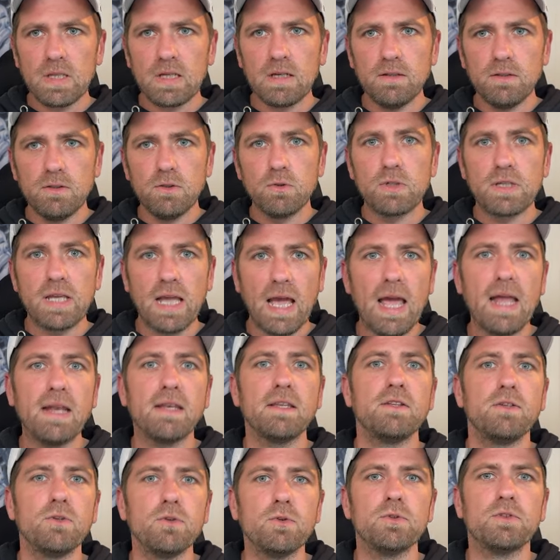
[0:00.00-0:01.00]
You
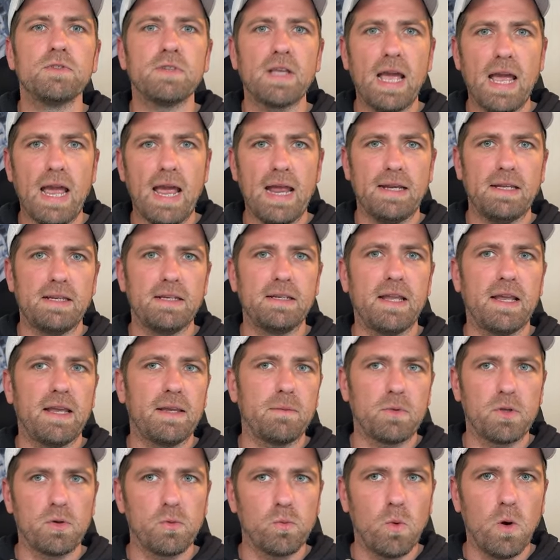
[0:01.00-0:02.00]
can use any
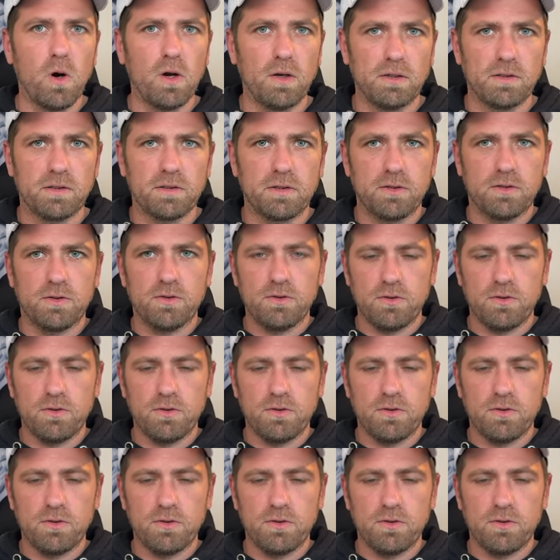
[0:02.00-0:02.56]
name you want.